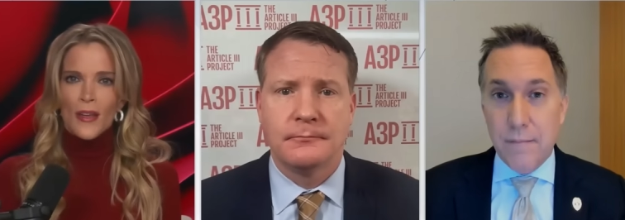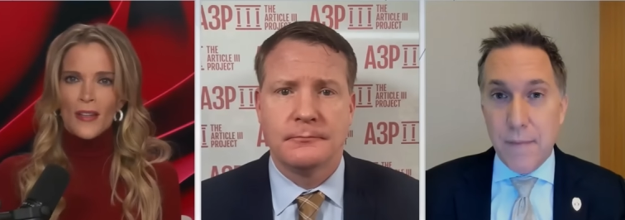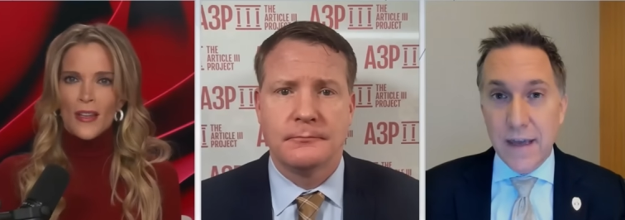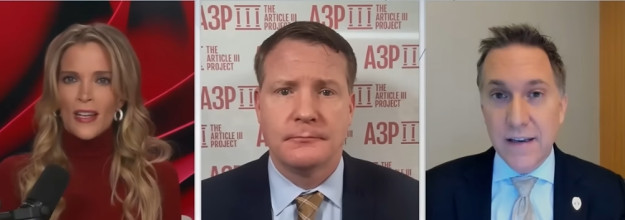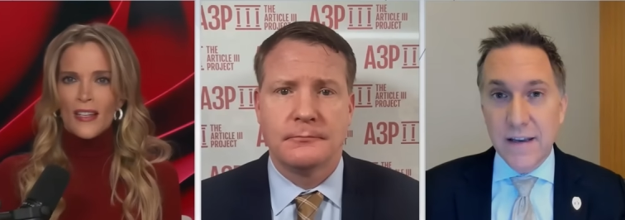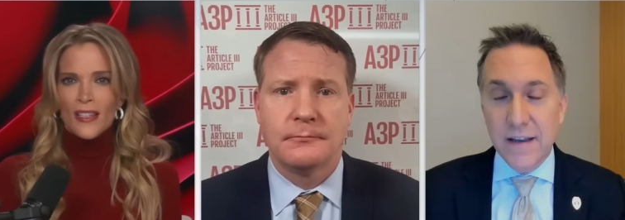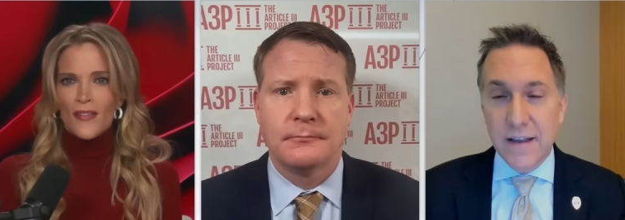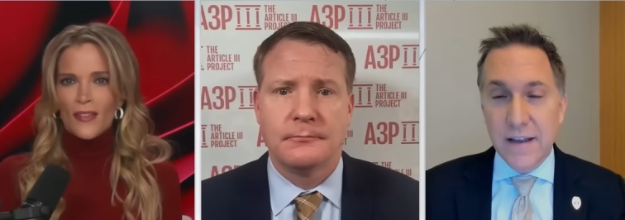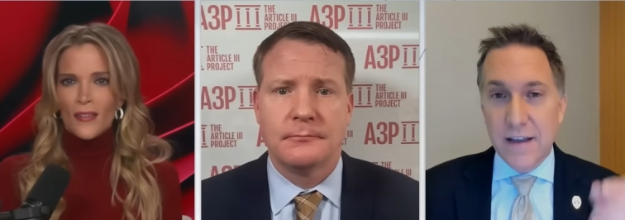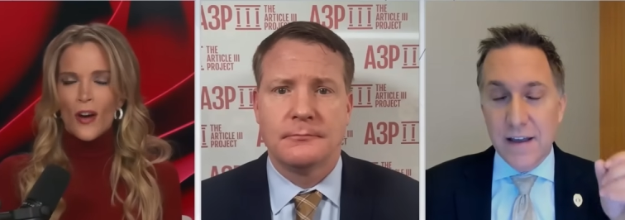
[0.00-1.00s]
Speaker 1: I Megan? mean, he
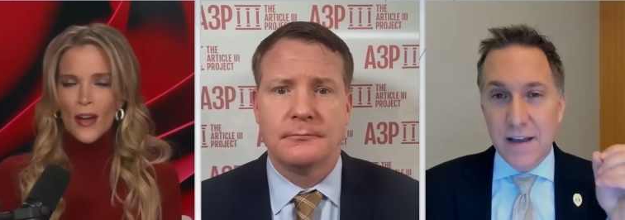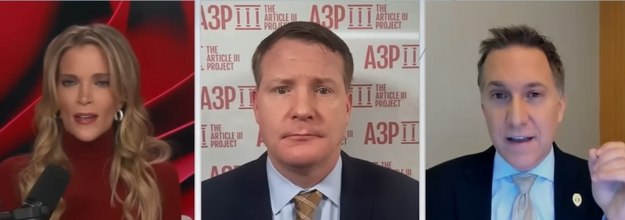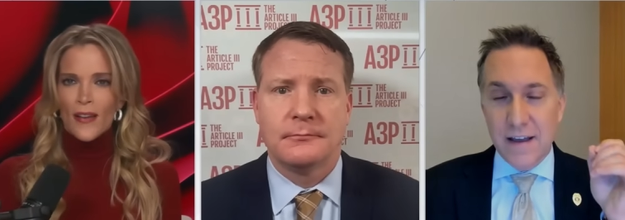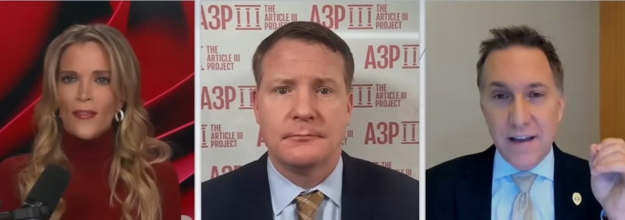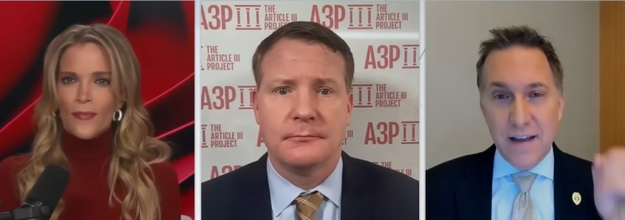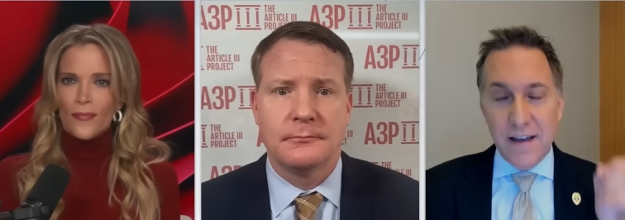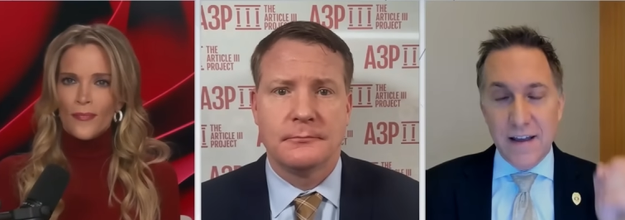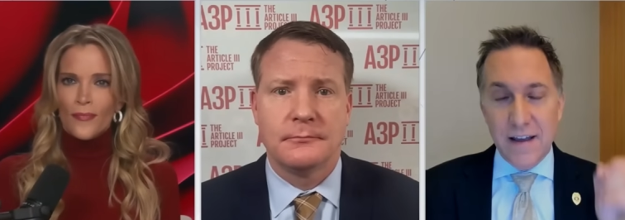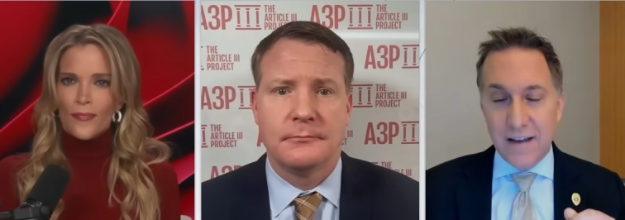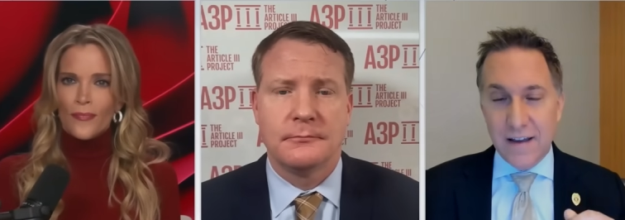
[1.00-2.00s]
doesn't even go ahead, Dave.
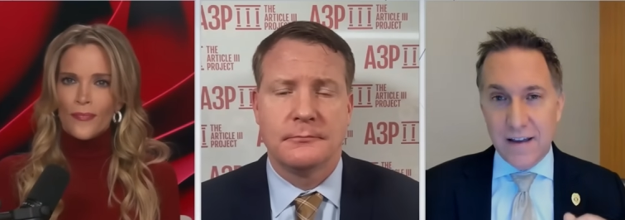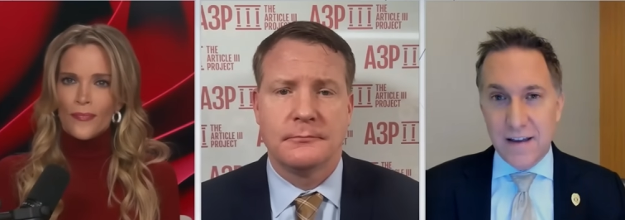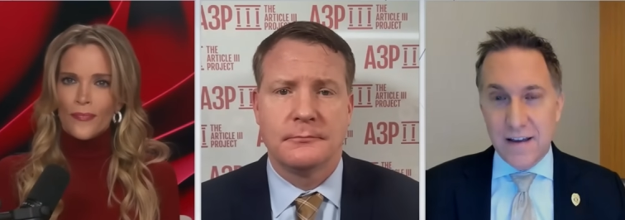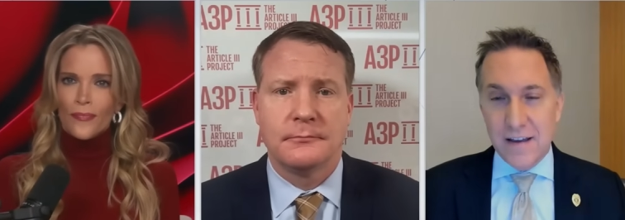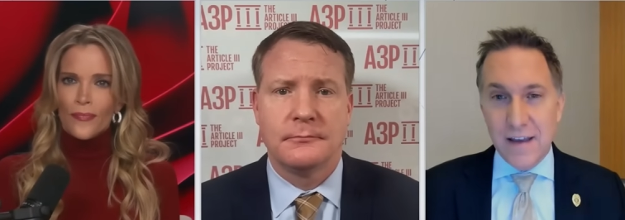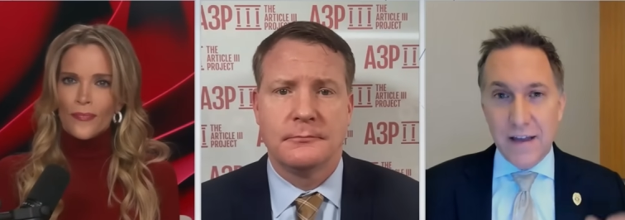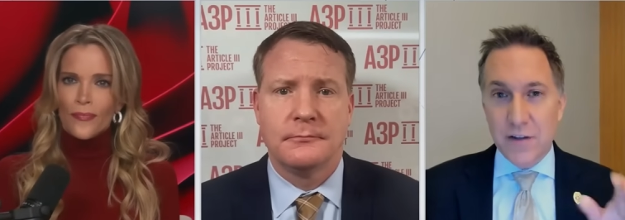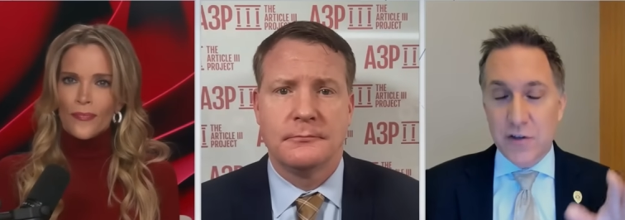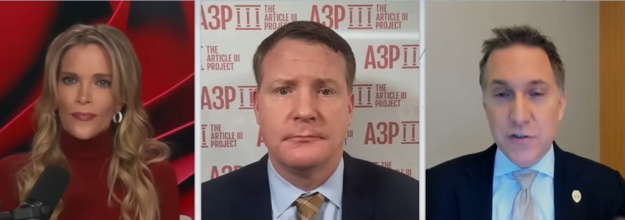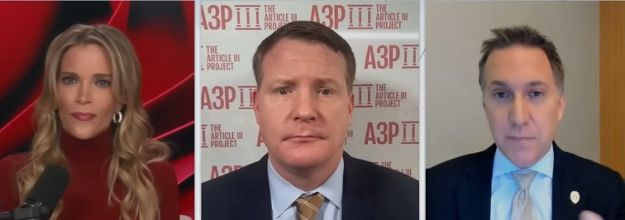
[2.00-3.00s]
Speaker 2: Yeah,
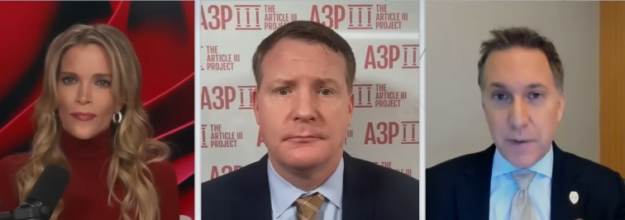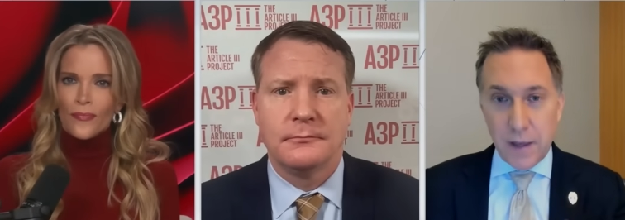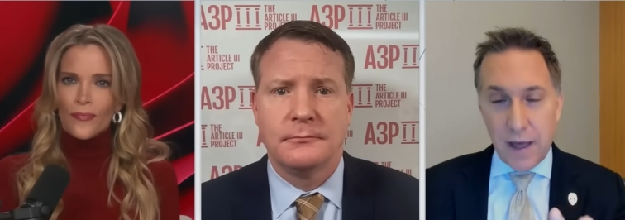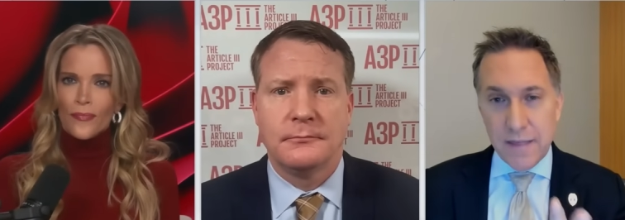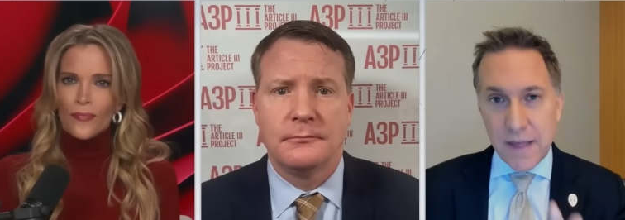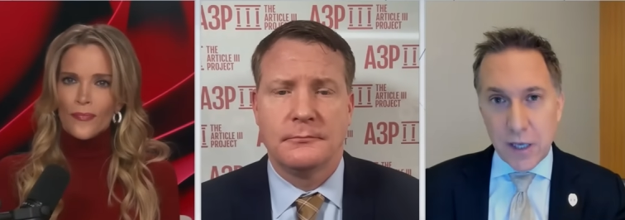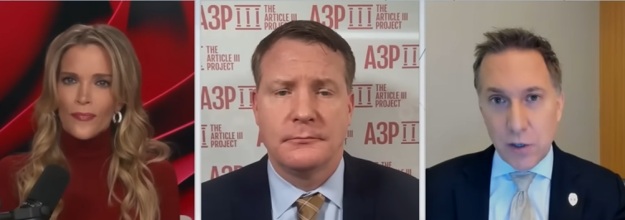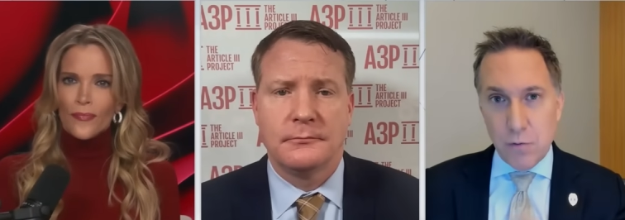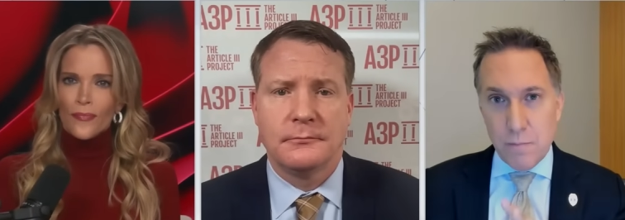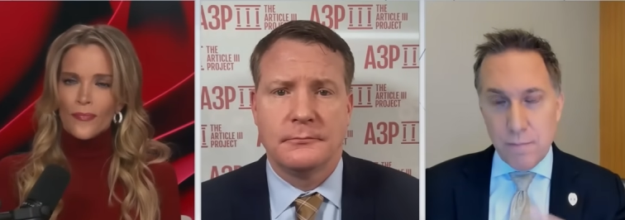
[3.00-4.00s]
just be, I think
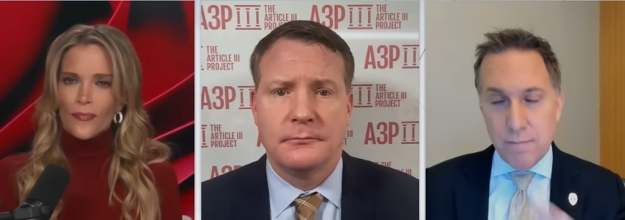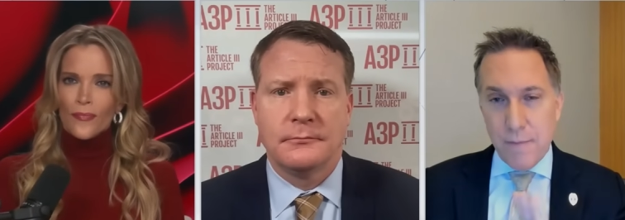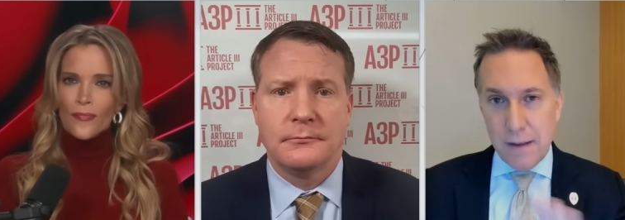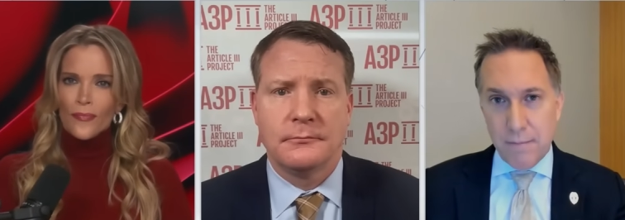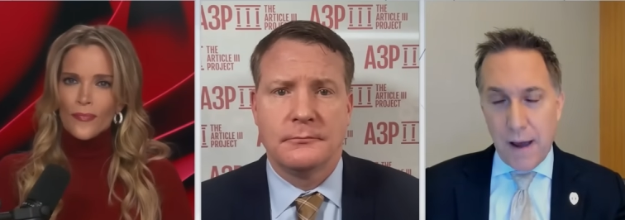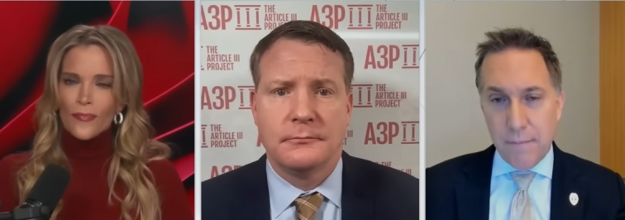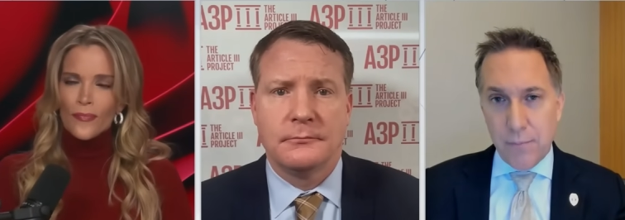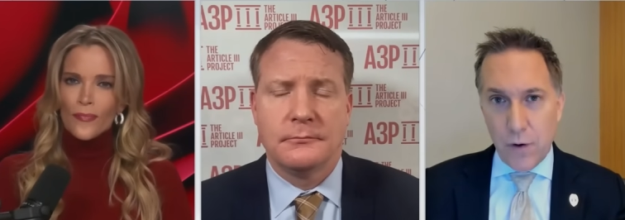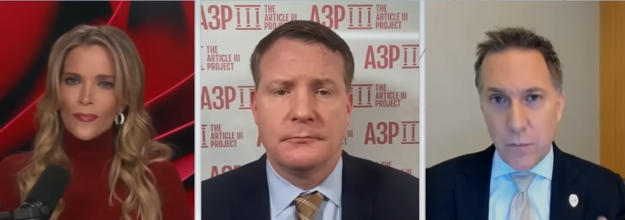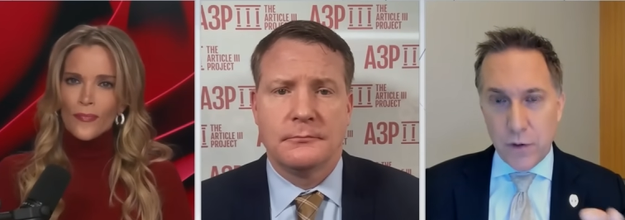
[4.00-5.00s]
you made my
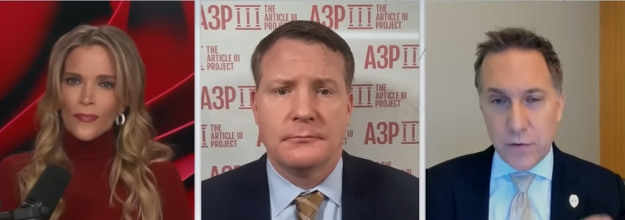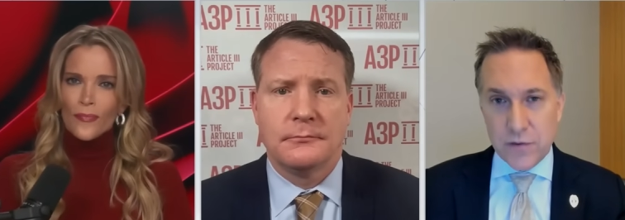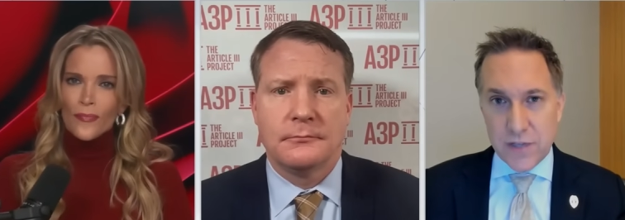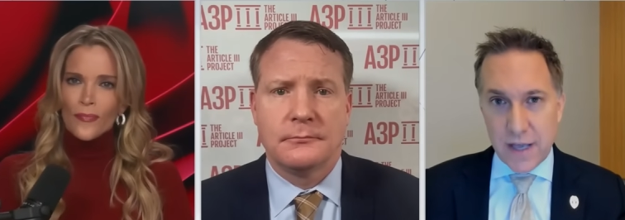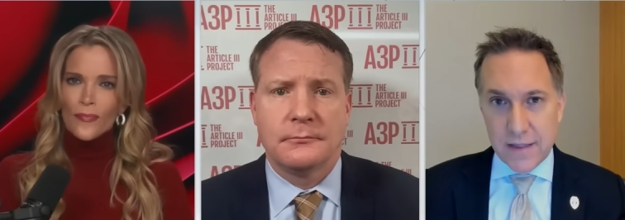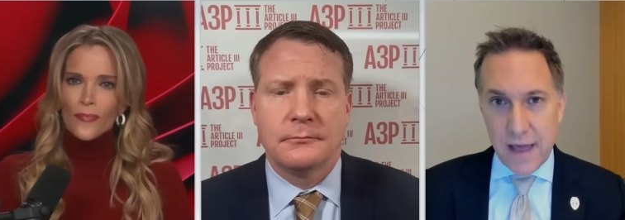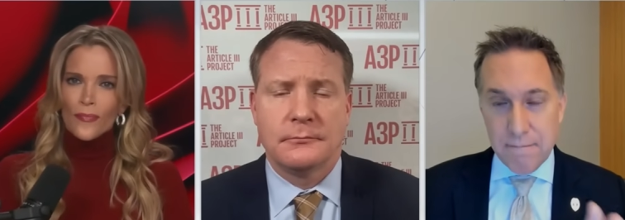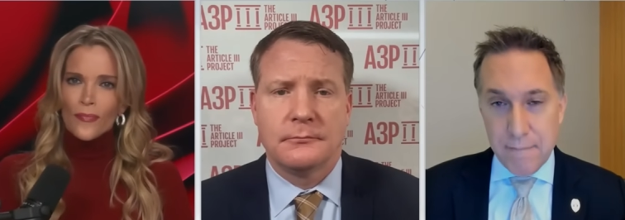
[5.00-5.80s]
point when you said that